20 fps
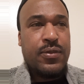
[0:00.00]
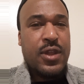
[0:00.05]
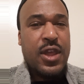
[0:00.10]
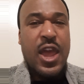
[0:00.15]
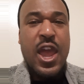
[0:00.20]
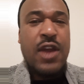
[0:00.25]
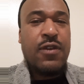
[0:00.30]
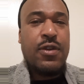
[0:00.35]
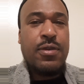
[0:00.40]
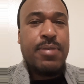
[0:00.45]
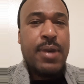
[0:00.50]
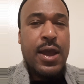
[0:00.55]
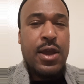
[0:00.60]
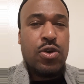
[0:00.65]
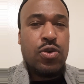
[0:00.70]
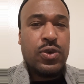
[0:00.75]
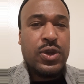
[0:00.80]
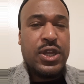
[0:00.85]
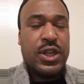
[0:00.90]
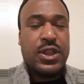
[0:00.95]
everybody
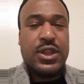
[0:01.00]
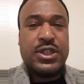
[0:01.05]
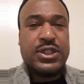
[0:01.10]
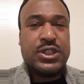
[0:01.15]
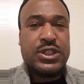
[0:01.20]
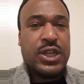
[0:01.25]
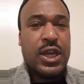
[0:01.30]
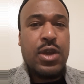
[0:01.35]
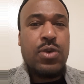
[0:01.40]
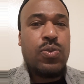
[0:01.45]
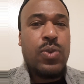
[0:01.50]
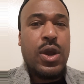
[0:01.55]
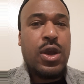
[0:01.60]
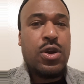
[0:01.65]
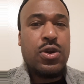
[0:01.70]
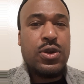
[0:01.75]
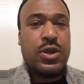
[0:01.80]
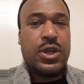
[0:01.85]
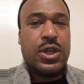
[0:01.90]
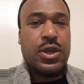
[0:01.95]
don't get the same
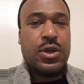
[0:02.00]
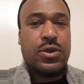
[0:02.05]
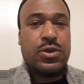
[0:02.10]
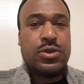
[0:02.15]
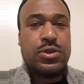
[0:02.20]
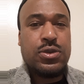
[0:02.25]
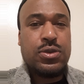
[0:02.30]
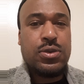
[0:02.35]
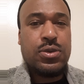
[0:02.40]
record deals.